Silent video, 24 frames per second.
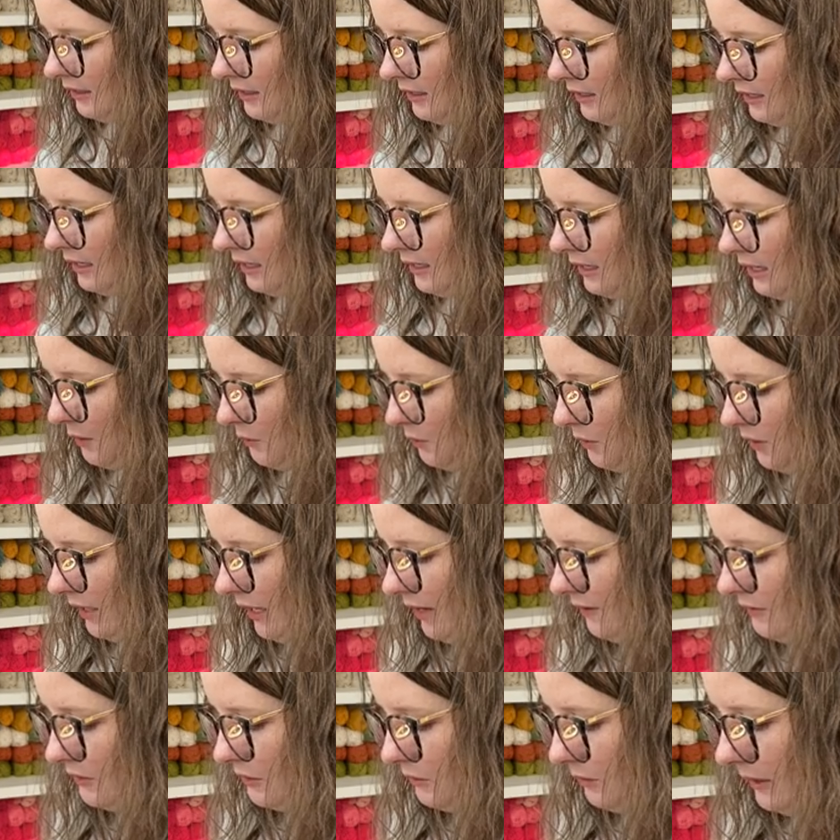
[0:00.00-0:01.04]
And I will
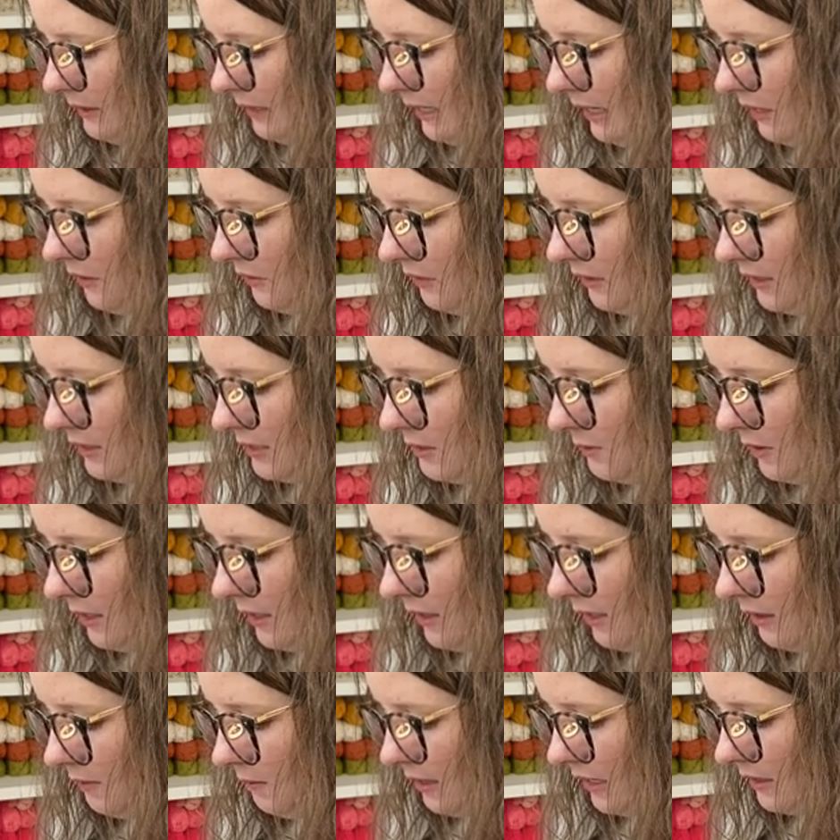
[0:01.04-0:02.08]
have to recount these when I
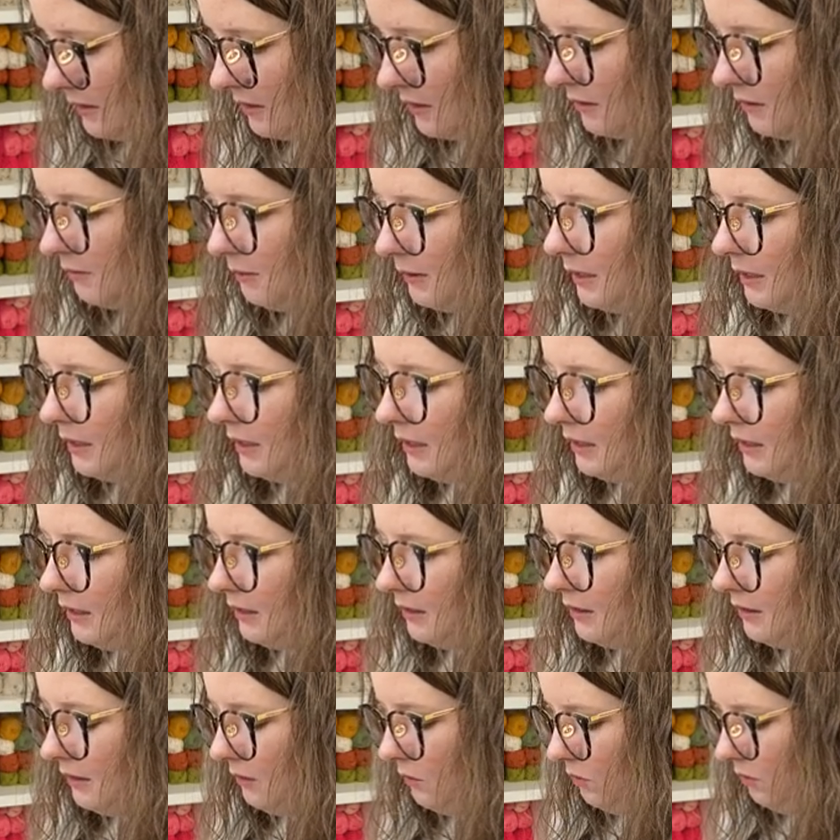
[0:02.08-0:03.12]
get back to the beginning.
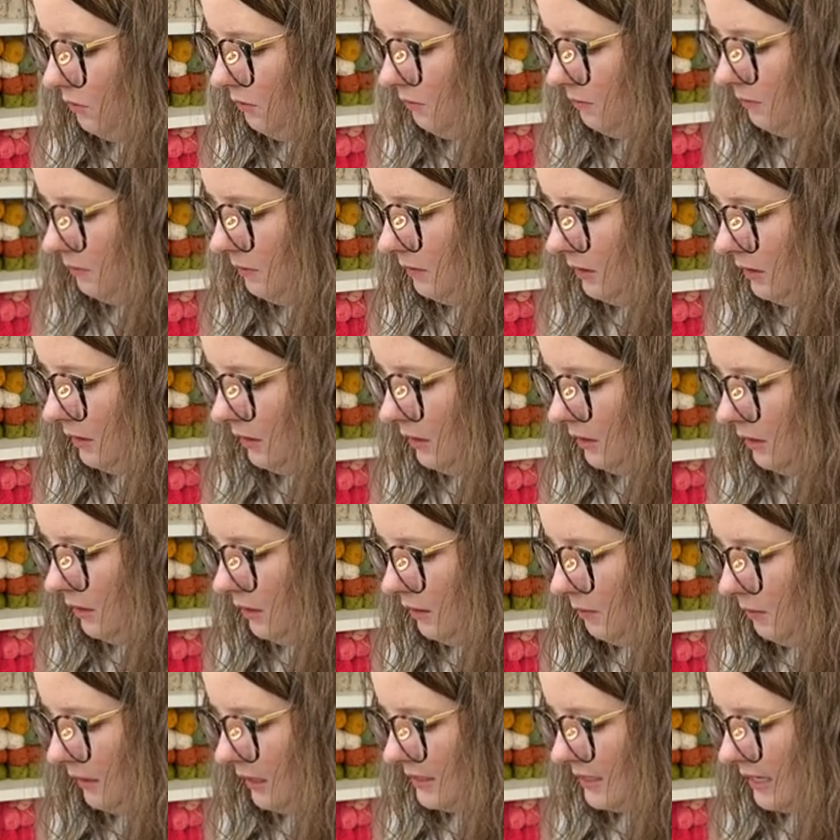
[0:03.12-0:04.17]
Whoop.
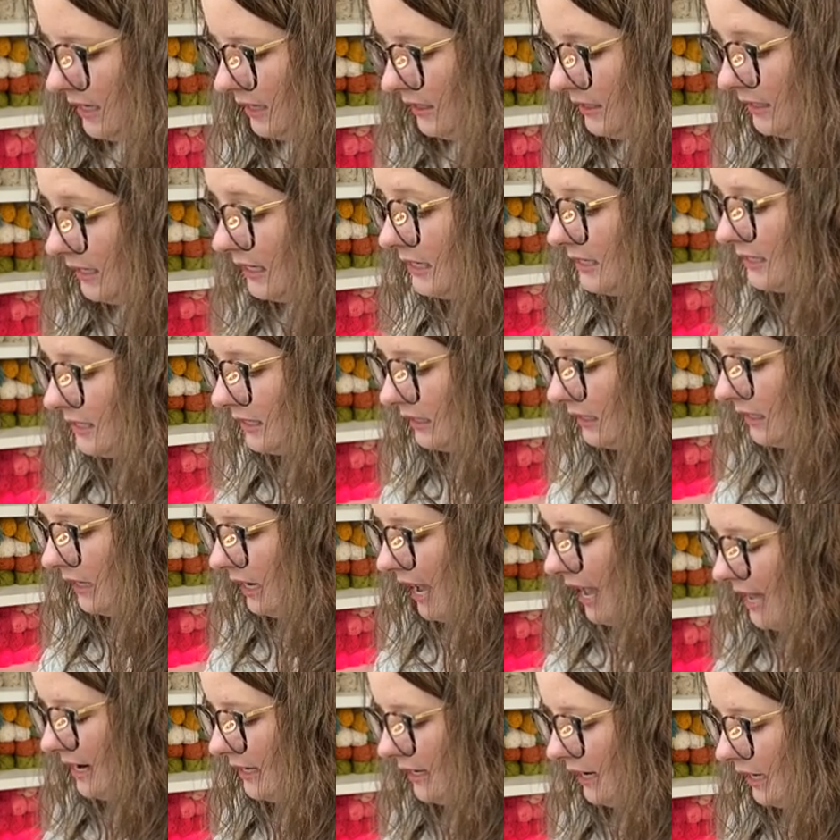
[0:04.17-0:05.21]
Because I could easily
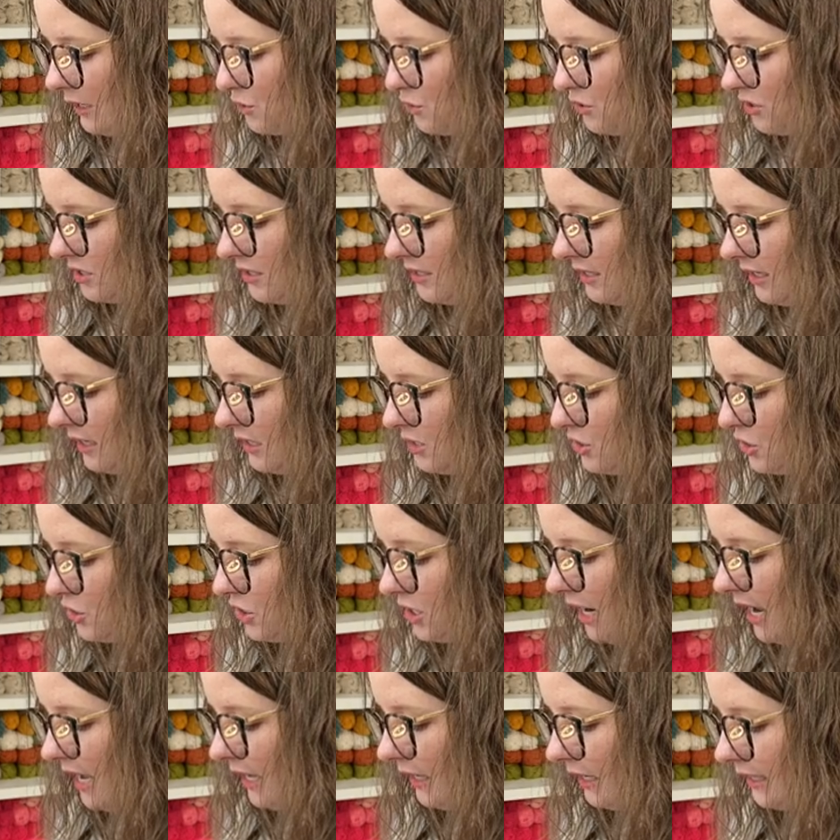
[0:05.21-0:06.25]
add an extra stitch
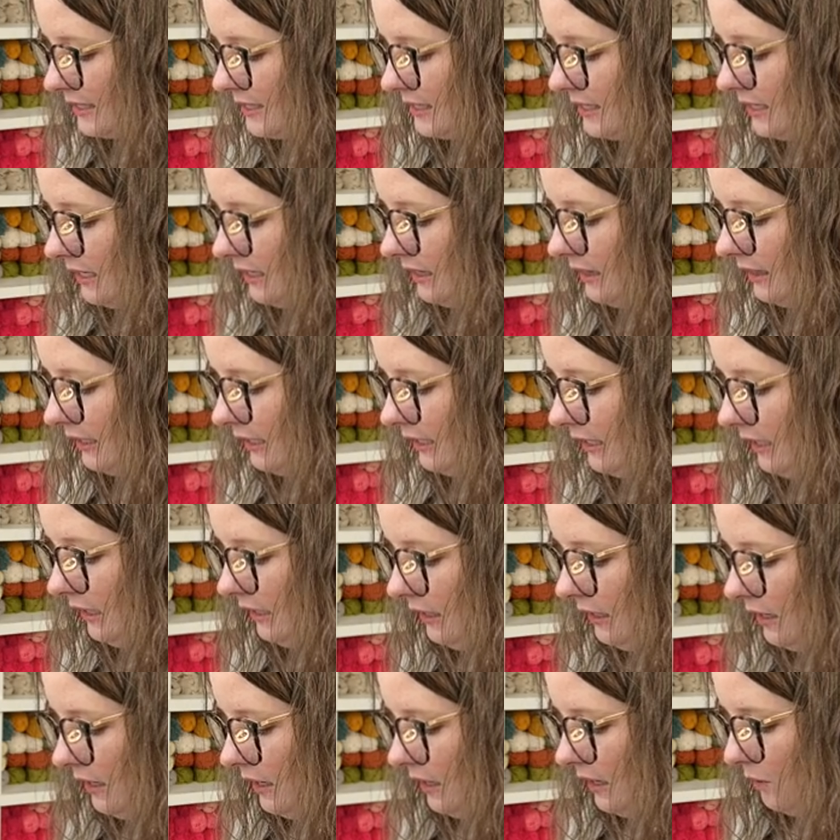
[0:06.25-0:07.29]
accidentally,
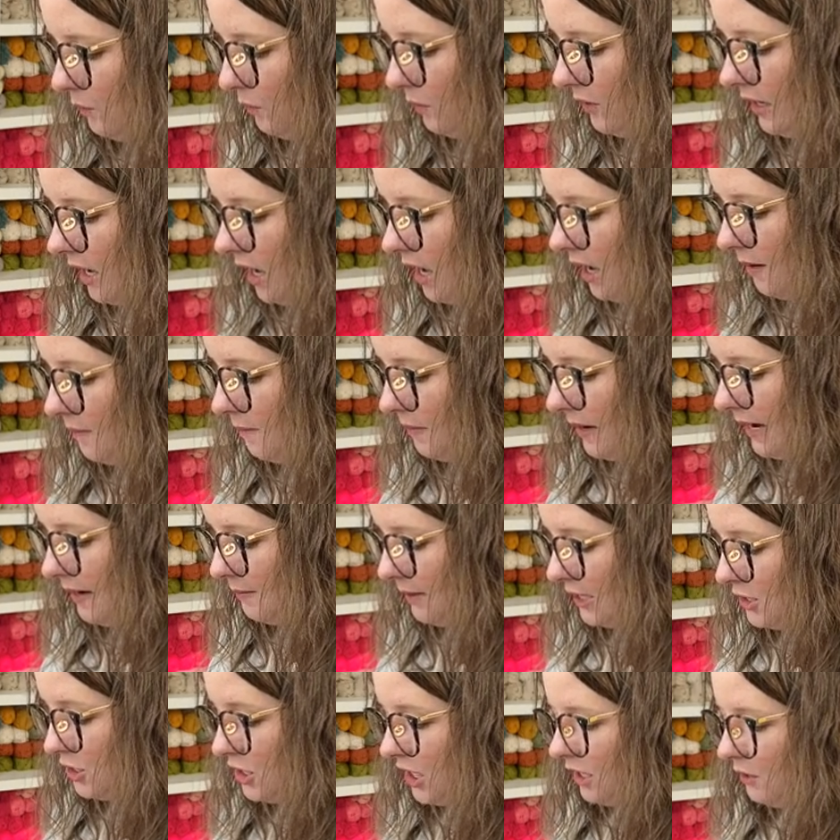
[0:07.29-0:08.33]
went up by
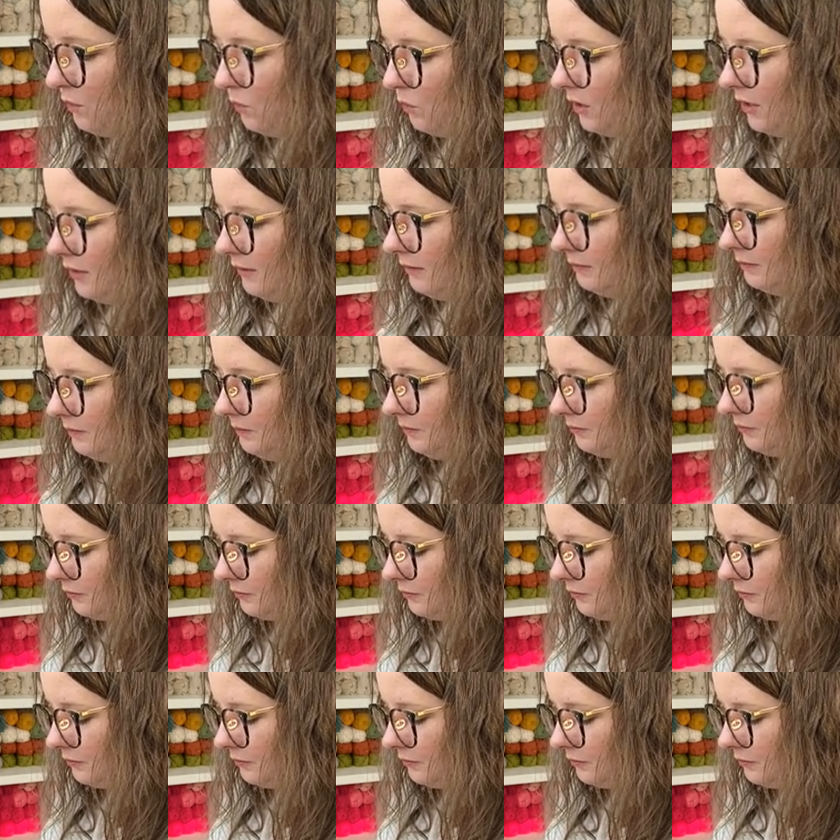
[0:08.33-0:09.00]
my chain one.